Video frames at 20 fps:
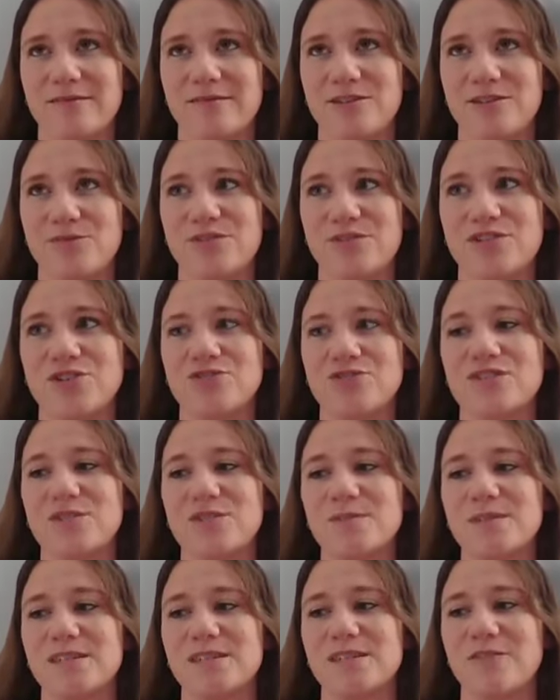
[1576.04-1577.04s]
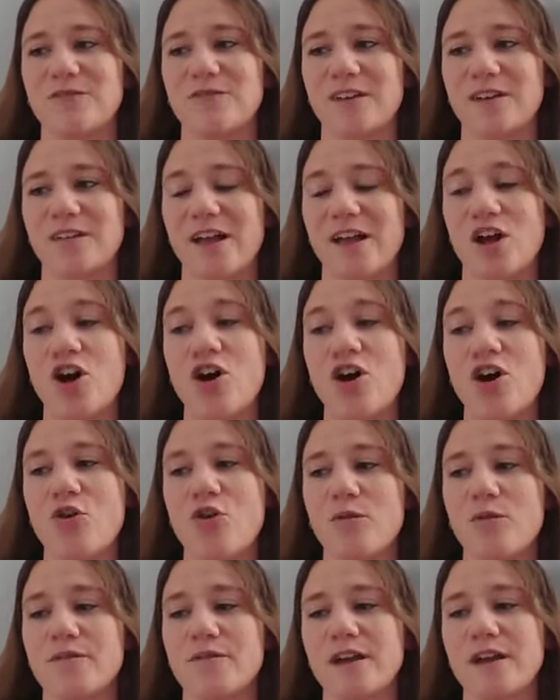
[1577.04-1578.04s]
There was no specific like,
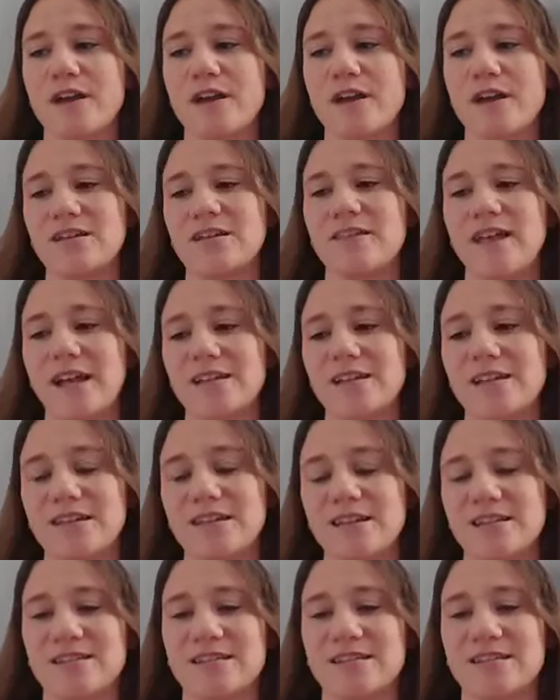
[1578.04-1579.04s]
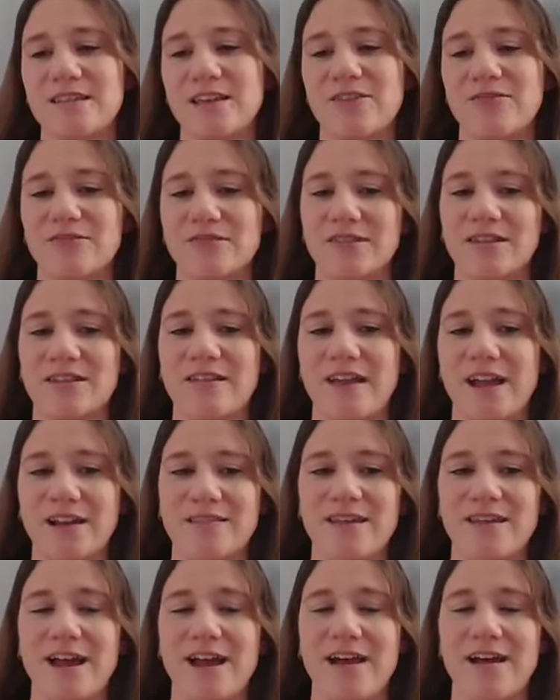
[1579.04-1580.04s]
oh, well, they really liked this and they really
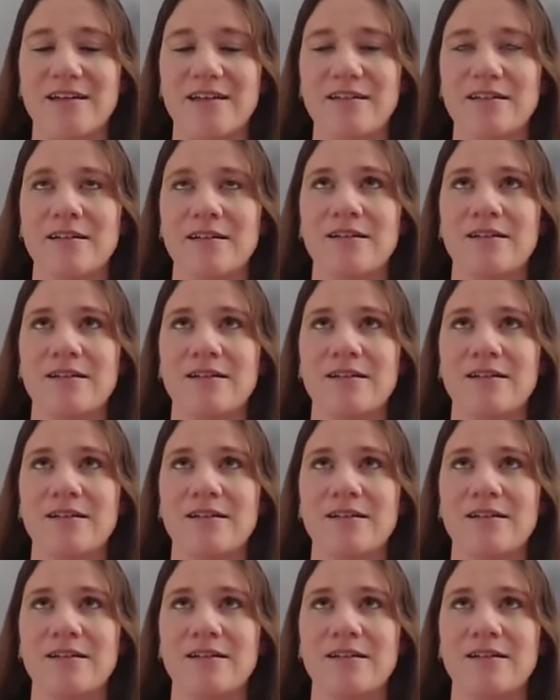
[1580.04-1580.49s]
liked that.